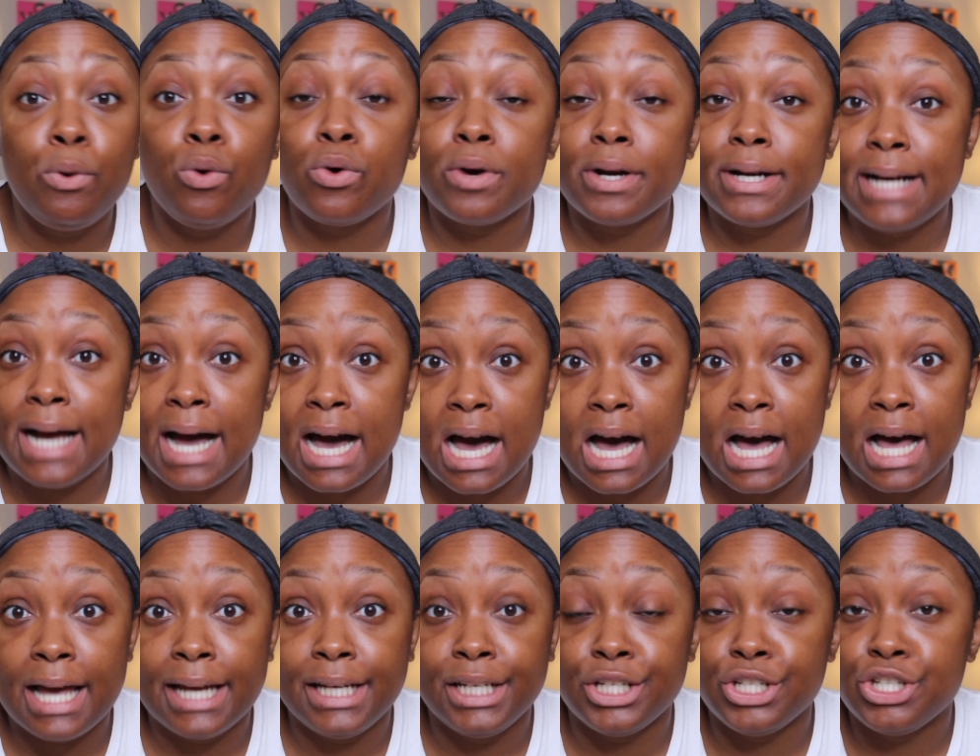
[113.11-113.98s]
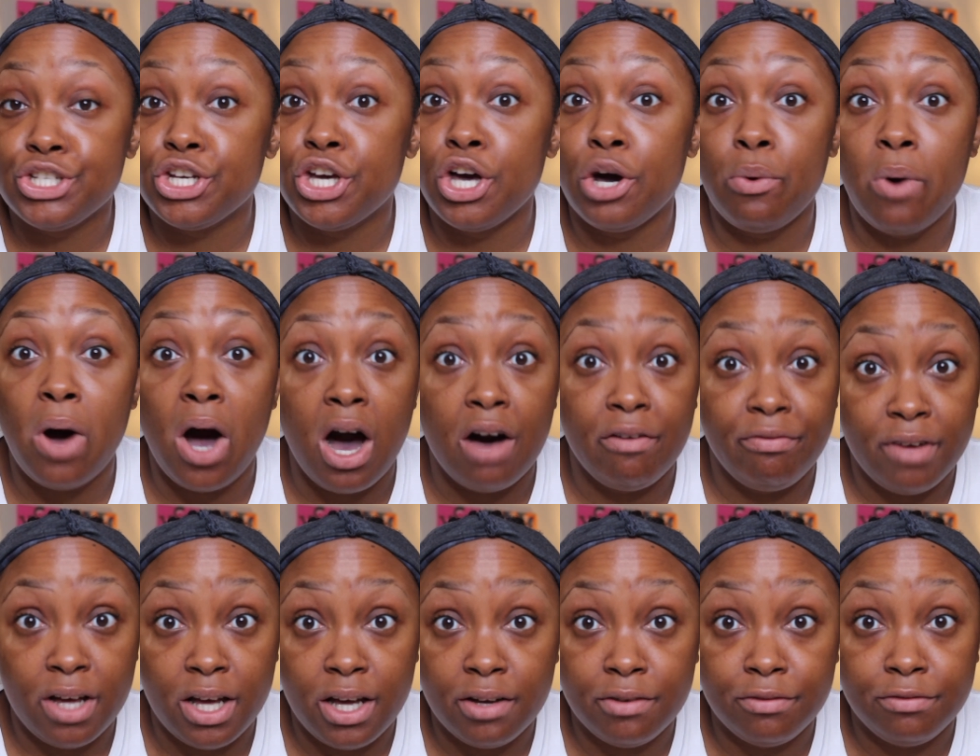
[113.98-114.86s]
or guide to go off
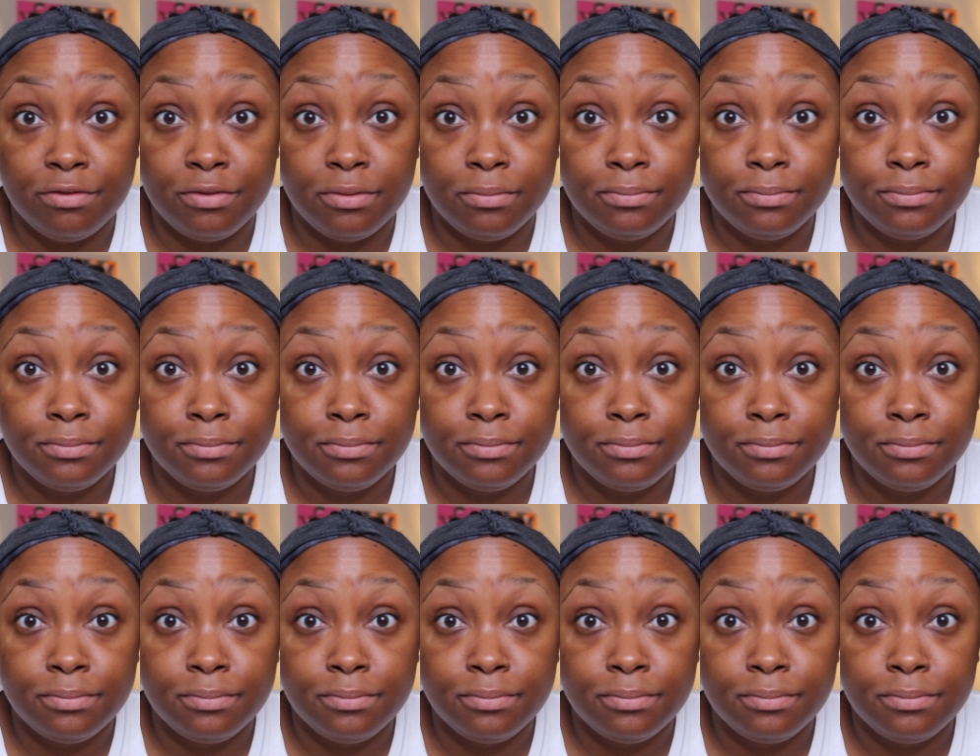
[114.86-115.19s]
of.